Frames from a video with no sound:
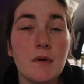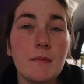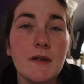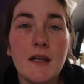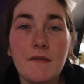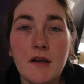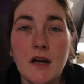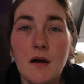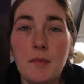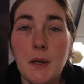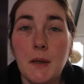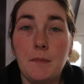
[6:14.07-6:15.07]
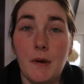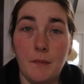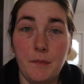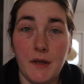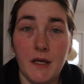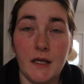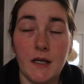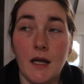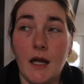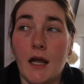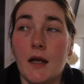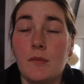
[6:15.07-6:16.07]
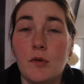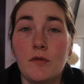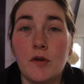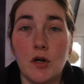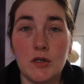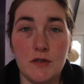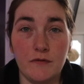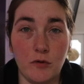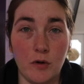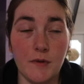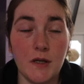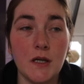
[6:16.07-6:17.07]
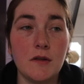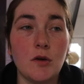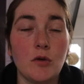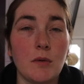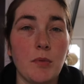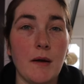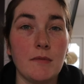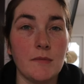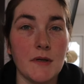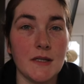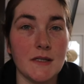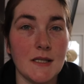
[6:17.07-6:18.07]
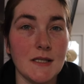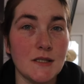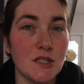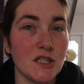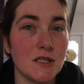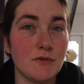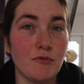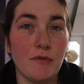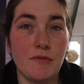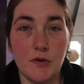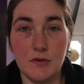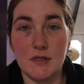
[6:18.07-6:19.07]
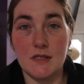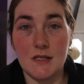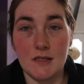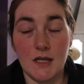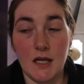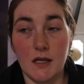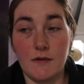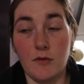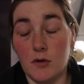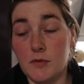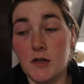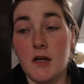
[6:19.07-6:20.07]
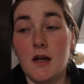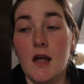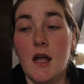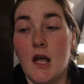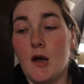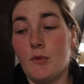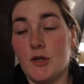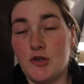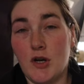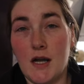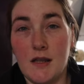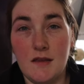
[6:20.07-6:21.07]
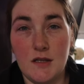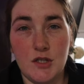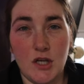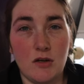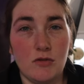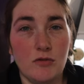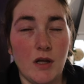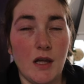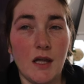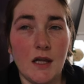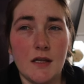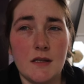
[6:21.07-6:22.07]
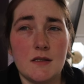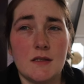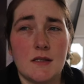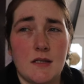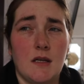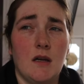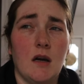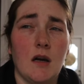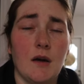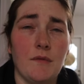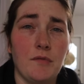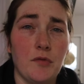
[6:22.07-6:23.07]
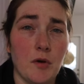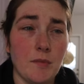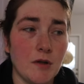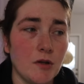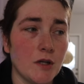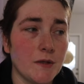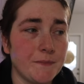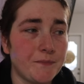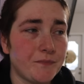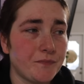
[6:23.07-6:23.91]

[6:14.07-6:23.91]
I'm gonna be giving up pumping and moving on to formula. The only problem is he just refuses to take formula. We tried the Gentle Ease um, formula.